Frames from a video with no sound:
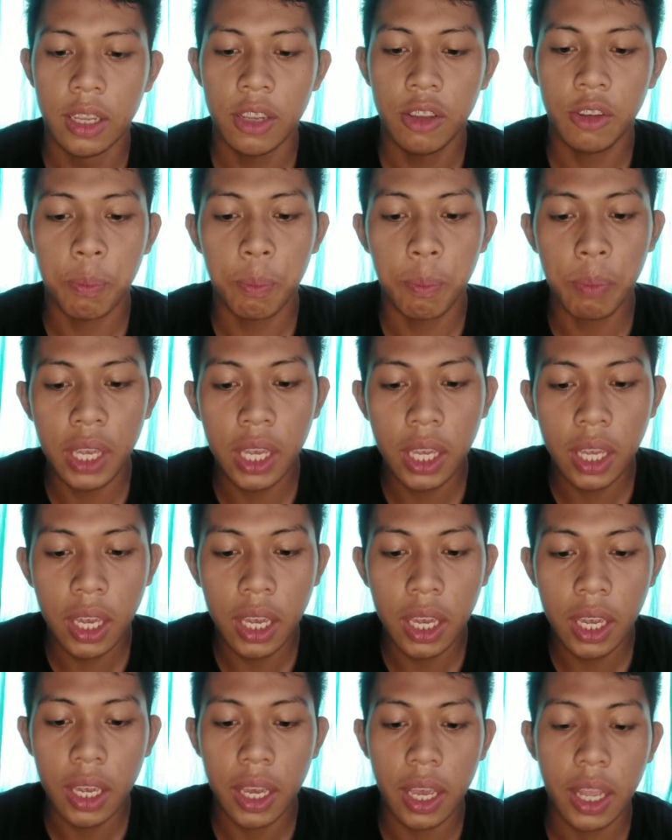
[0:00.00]

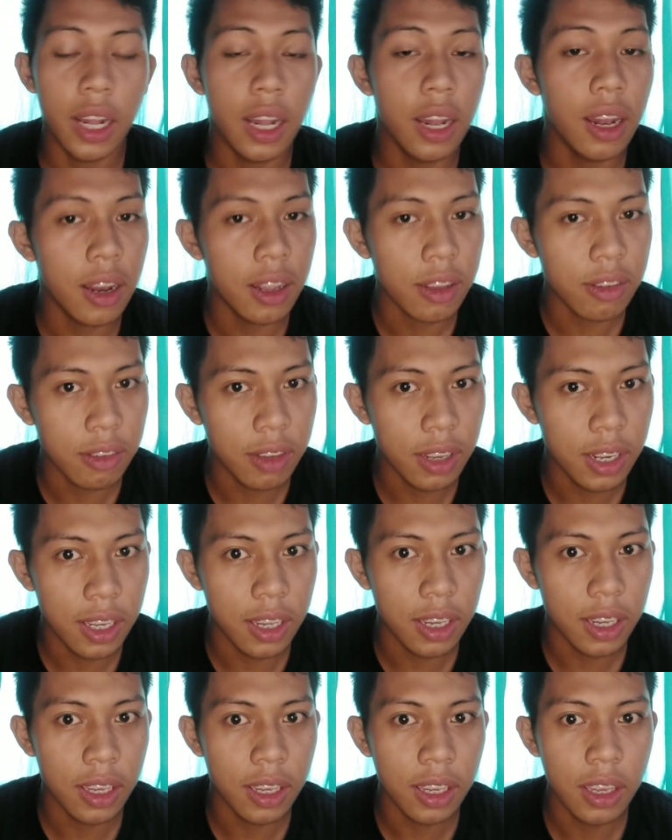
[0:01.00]
speaking and
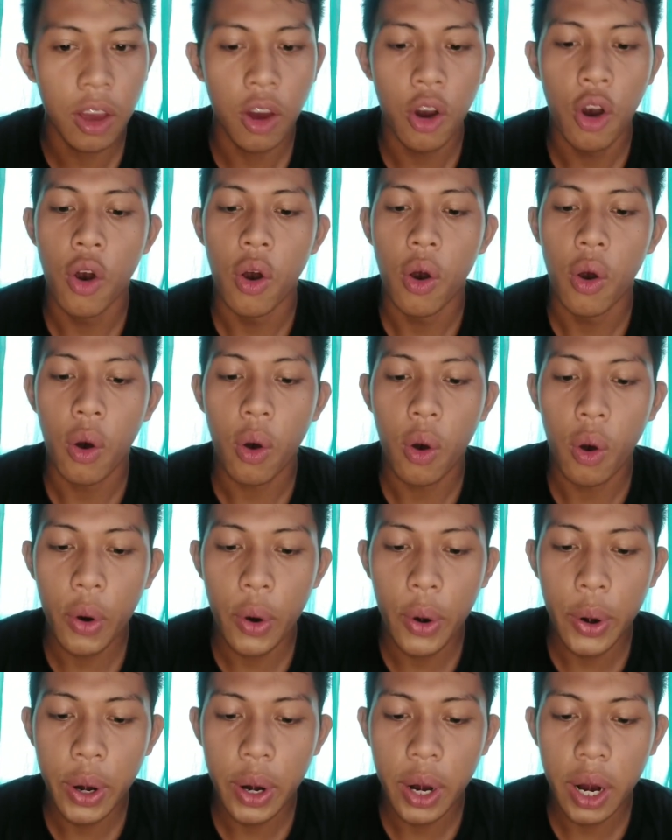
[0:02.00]
listening,
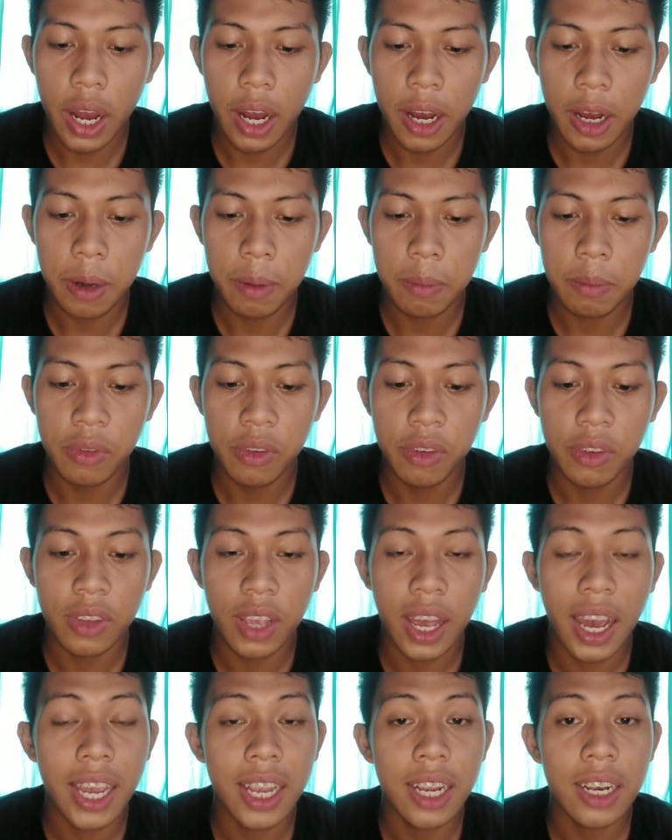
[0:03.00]
or
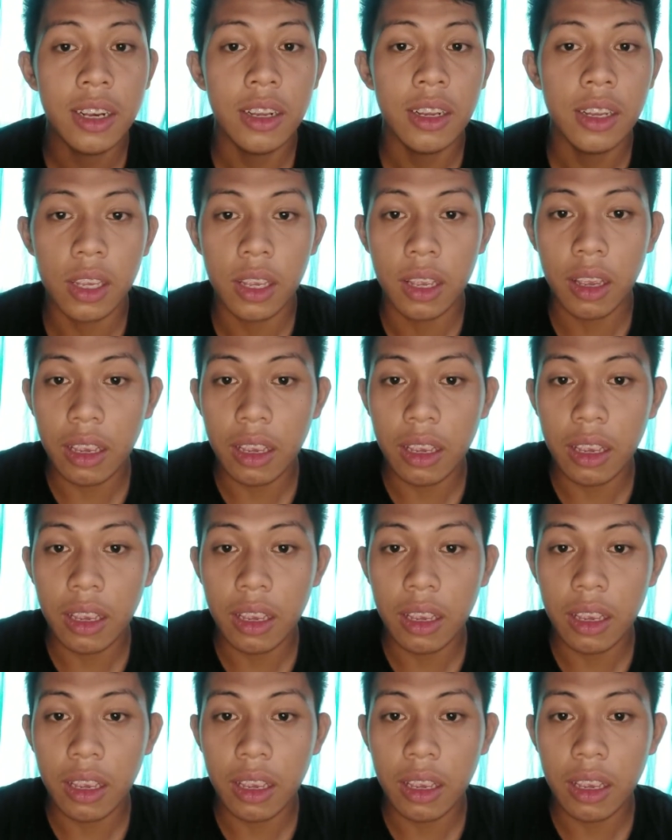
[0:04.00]
sign